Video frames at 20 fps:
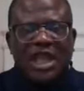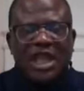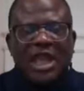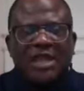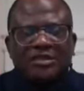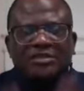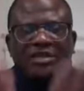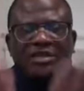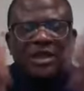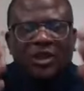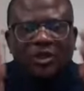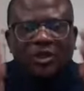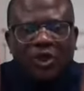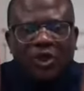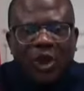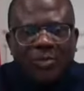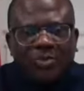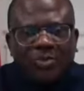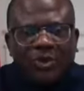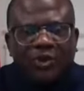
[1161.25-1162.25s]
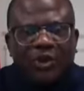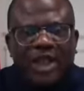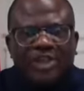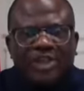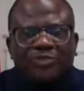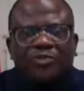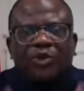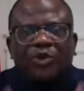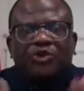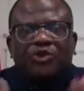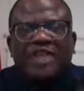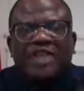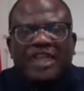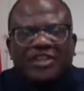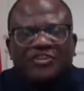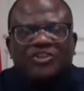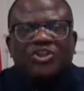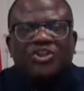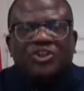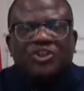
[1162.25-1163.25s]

And copyright protects